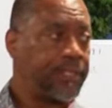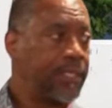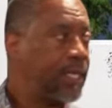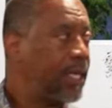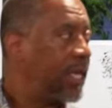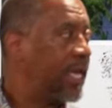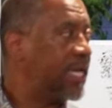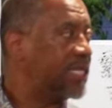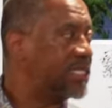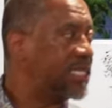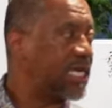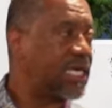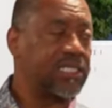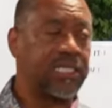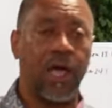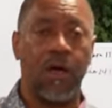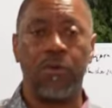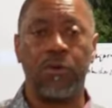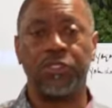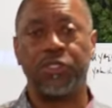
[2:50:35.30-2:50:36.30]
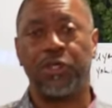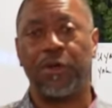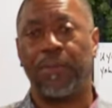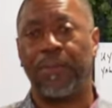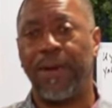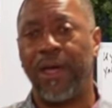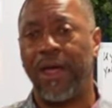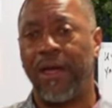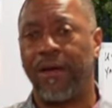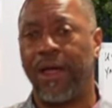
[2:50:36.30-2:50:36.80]
He said, because I don't want you to
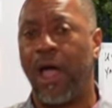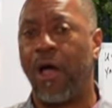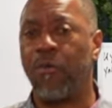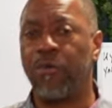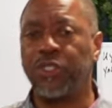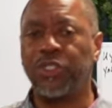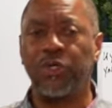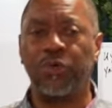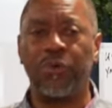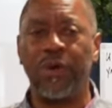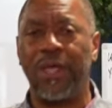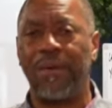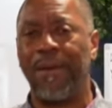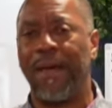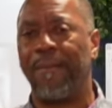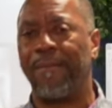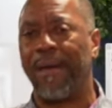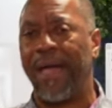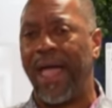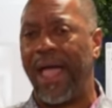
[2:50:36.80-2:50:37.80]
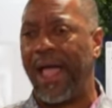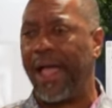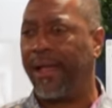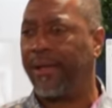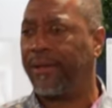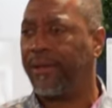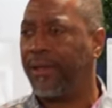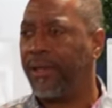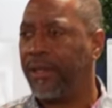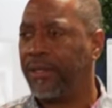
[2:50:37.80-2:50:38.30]
parry. I don't want you to read my mind.
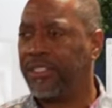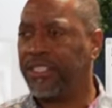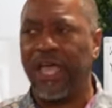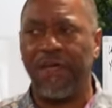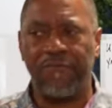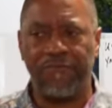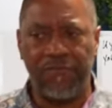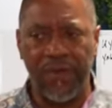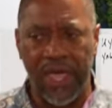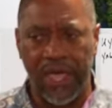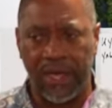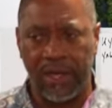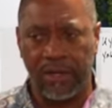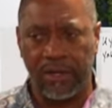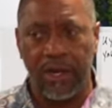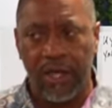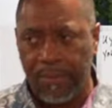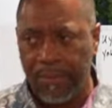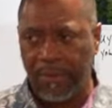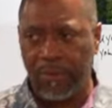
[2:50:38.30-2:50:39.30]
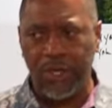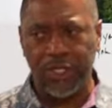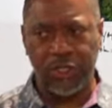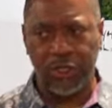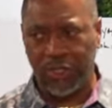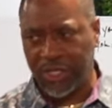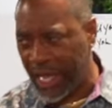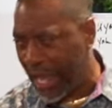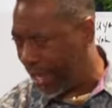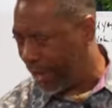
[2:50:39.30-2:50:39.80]
That figure. Look at me. What you
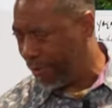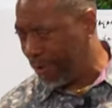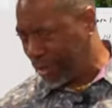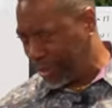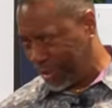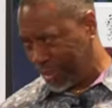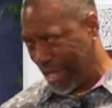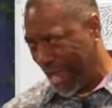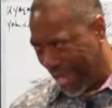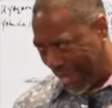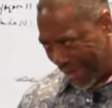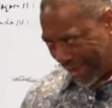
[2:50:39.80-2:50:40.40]
thinking? What you thinking?